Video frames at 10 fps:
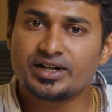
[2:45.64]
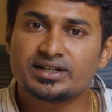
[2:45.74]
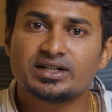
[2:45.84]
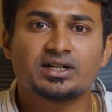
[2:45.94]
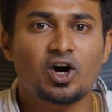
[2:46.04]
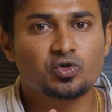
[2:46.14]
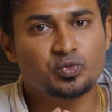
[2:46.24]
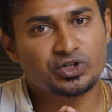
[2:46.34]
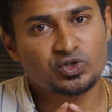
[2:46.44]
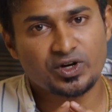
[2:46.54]
that the
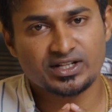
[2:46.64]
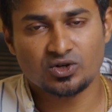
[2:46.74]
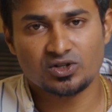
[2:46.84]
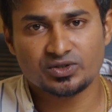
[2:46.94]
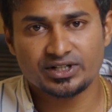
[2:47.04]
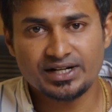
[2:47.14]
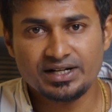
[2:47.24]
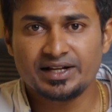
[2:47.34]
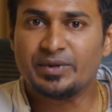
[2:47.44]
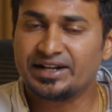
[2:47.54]
output QA is also
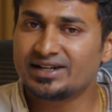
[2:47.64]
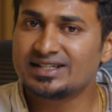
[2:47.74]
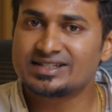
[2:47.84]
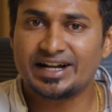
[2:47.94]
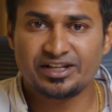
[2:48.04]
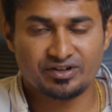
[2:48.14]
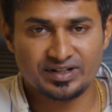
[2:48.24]
done, material is ready for